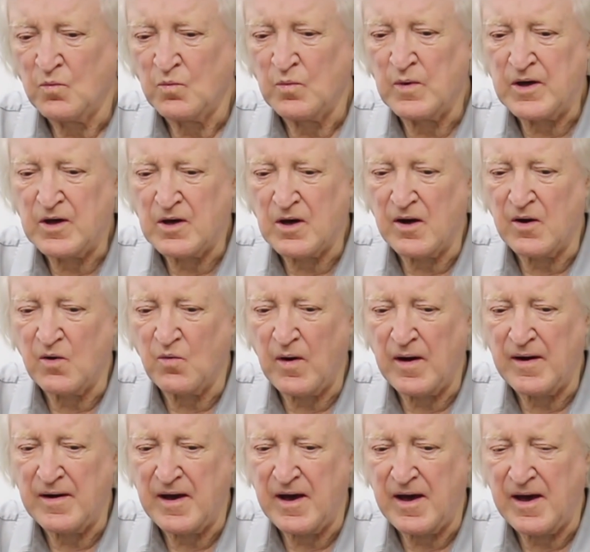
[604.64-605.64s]
we kind of
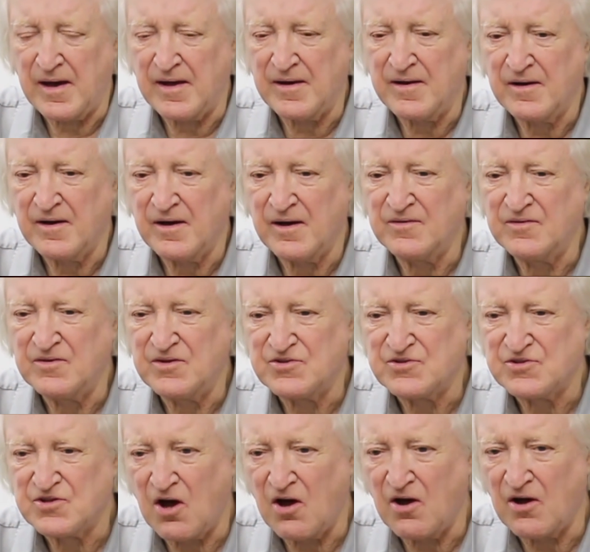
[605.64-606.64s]
went ahead and
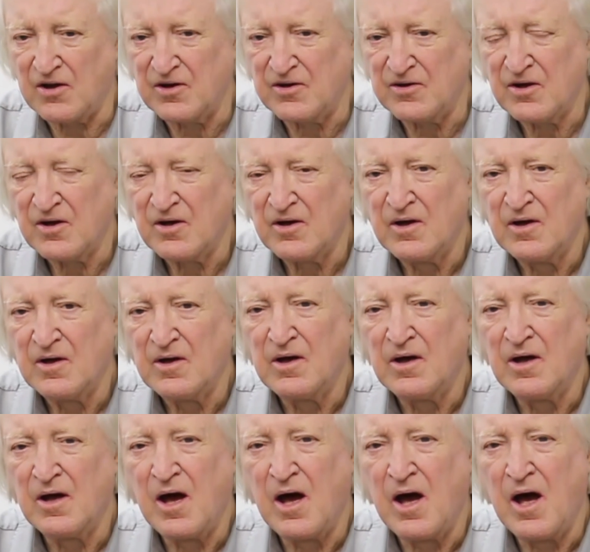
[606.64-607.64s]
designed
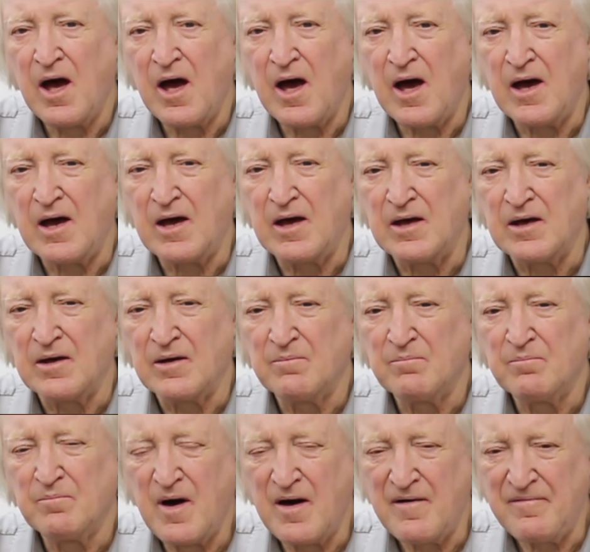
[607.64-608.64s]
a
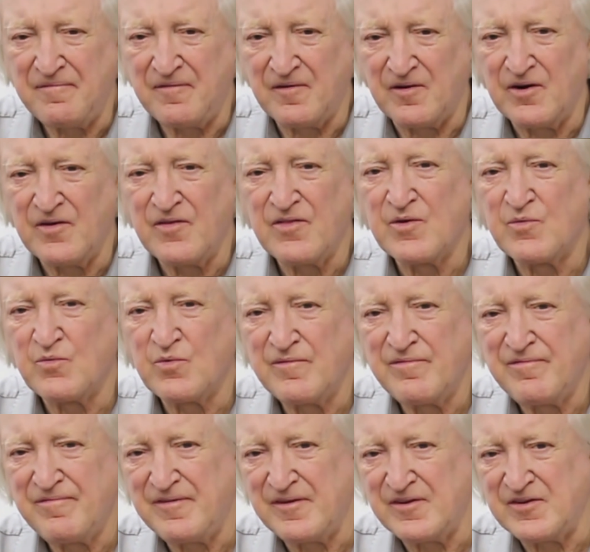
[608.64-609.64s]
muffler that
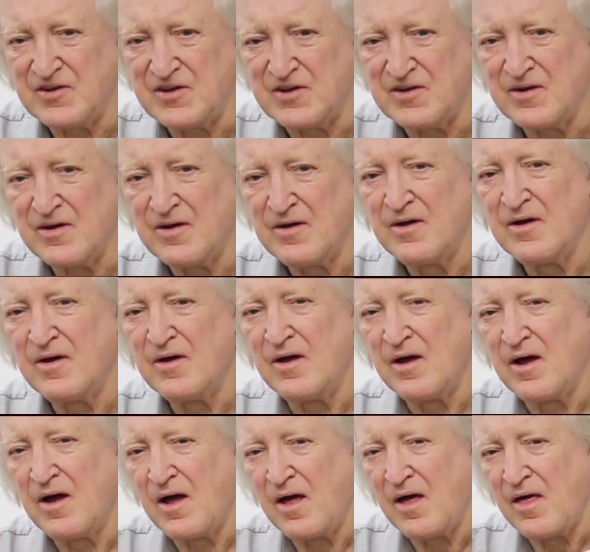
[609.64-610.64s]
would fit in
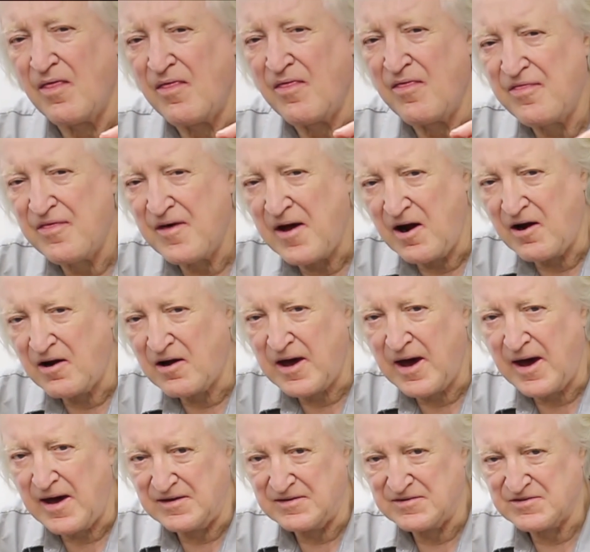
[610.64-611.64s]
their
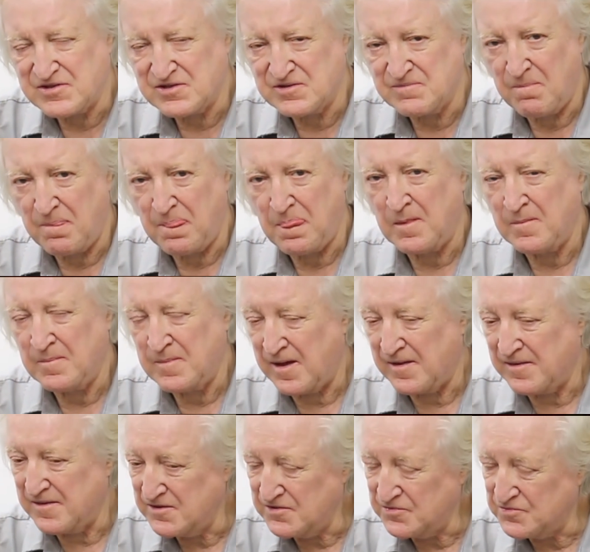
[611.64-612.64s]
case. Now,
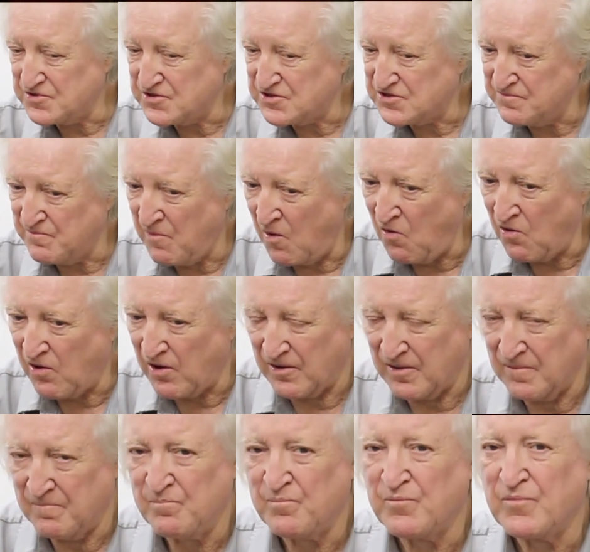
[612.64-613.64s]
this was
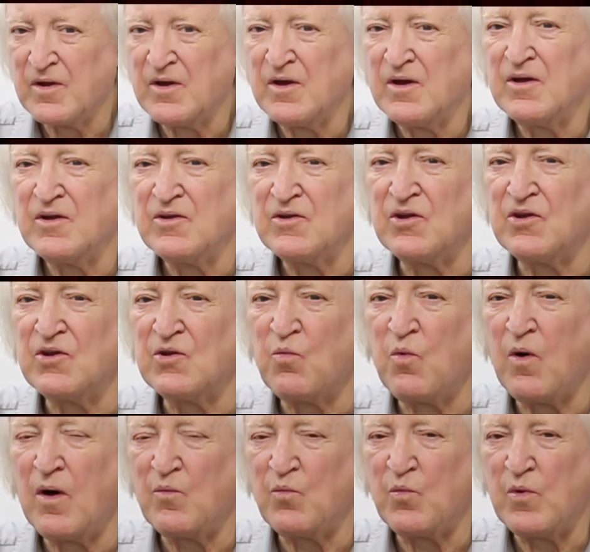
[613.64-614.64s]
smaller than the
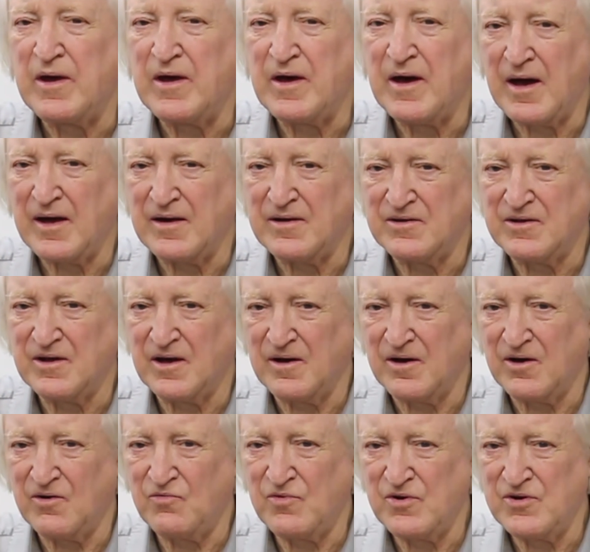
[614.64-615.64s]
one we had uh,
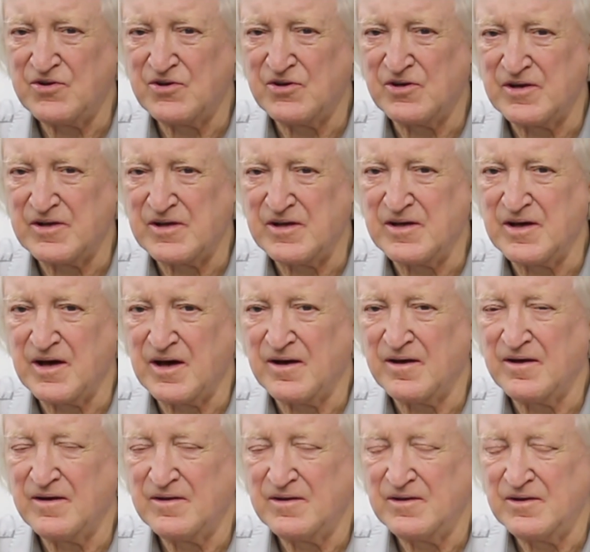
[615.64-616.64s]
originally
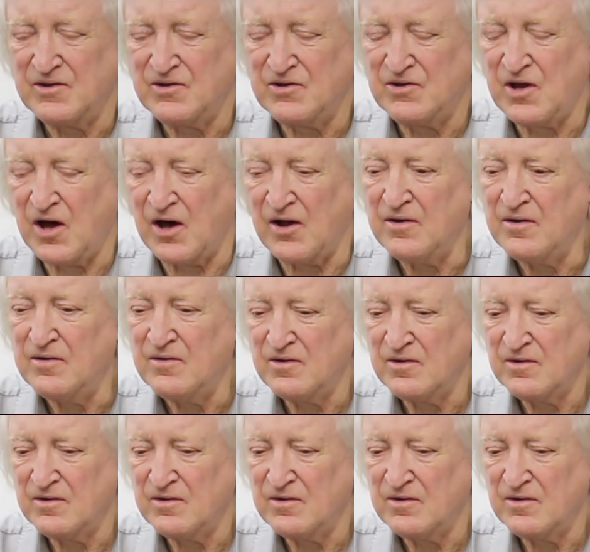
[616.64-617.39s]
uh, done.